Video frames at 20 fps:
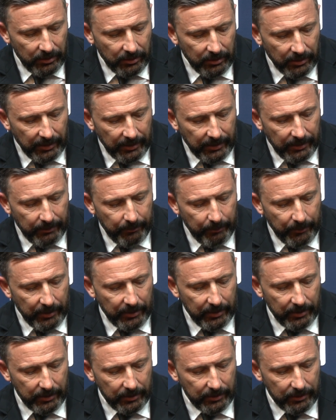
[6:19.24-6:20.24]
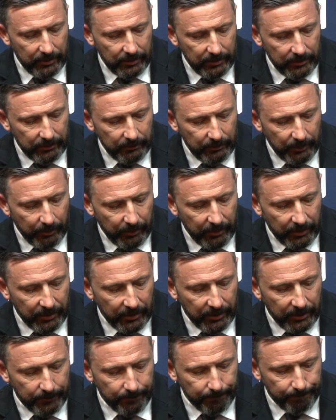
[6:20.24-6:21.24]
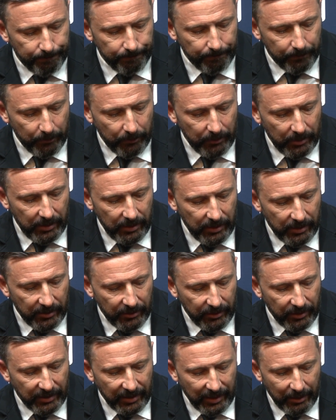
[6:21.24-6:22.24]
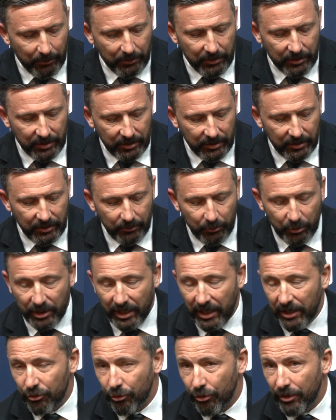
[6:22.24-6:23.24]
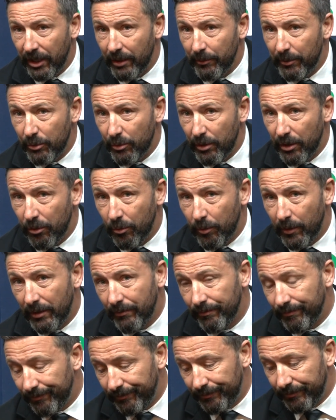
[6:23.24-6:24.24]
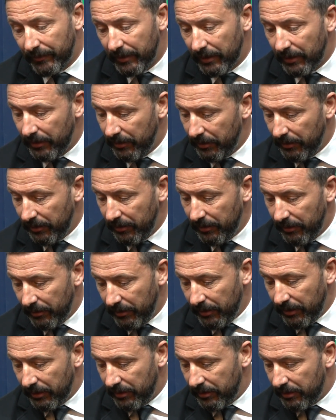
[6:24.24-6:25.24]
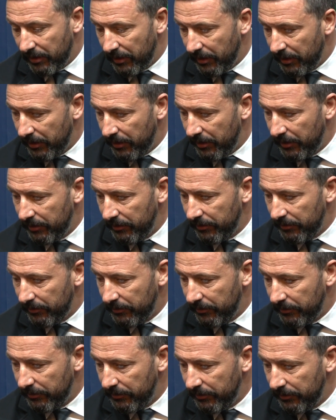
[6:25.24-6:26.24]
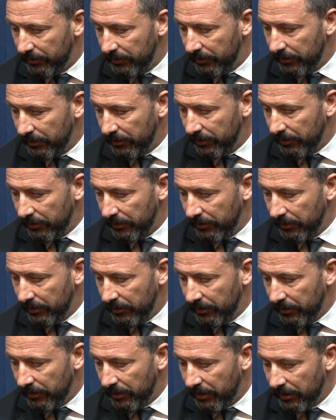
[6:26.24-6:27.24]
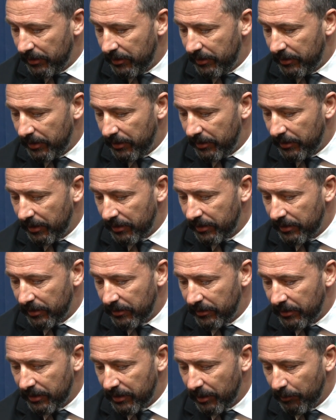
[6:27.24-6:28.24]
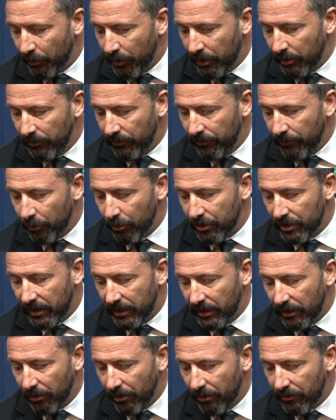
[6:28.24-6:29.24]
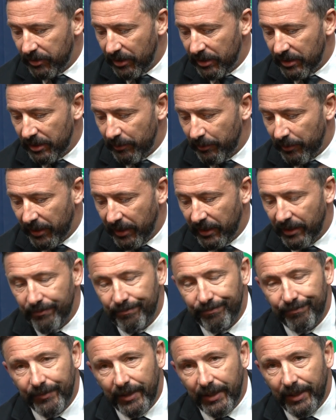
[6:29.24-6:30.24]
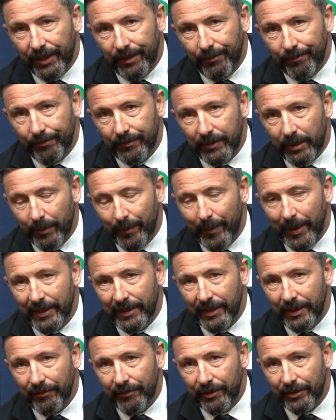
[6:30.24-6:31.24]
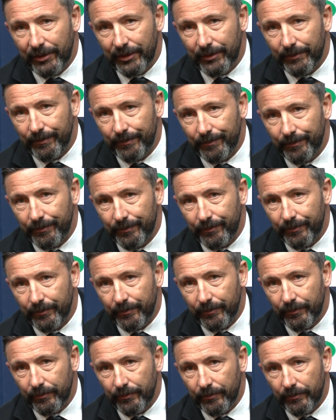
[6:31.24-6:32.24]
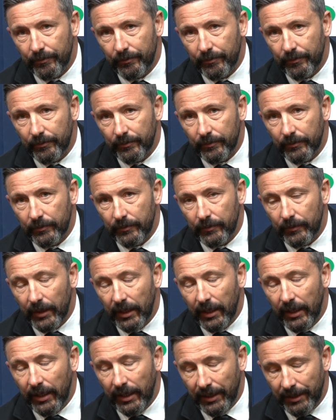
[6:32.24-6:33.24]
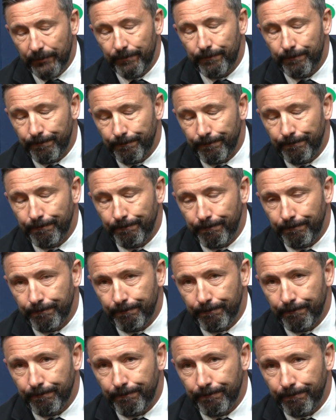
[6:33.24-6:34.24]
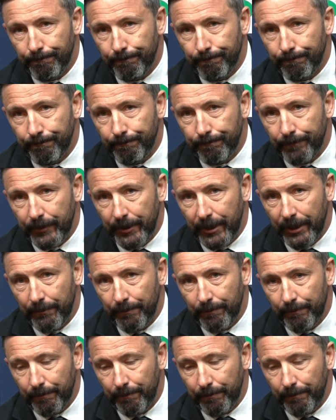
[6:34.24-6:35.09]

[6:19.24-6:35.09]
um, maybe I think that was was harsh on him as well. But it's uh, it's dis- dis- disappointing. Four sending offs isn't pretty. Um, it's a bad day for us. to the Aye. Yeah. Yeah.